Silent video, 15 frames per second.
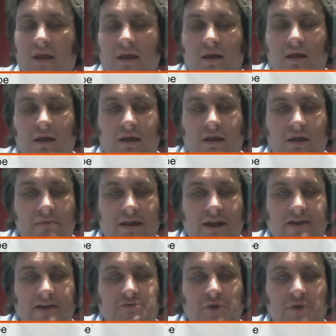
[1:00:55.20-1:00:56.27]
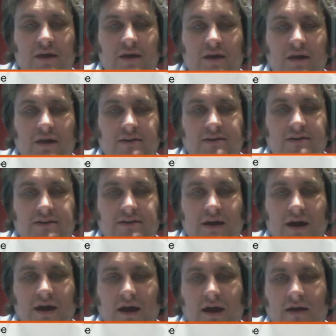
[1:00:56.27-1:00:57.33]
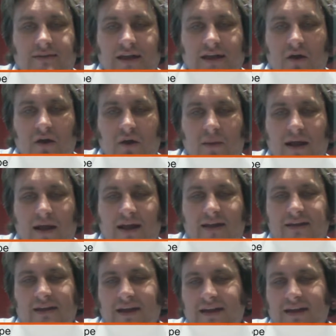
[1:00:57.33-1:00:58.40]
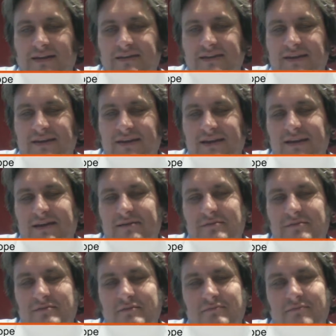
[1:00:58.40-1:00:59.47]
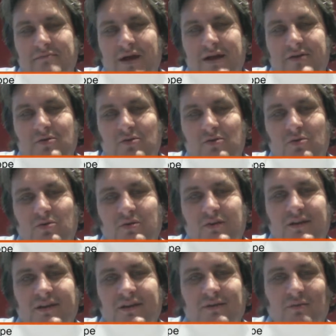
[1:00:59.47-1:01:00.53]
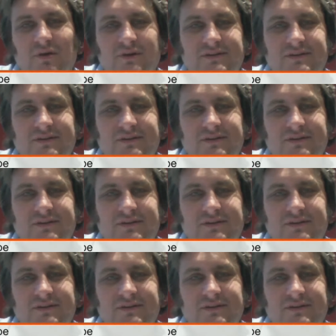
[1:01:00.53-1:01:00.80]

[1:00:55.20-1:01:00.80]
come back next week and ask Daniel Holbach and Mike Hall what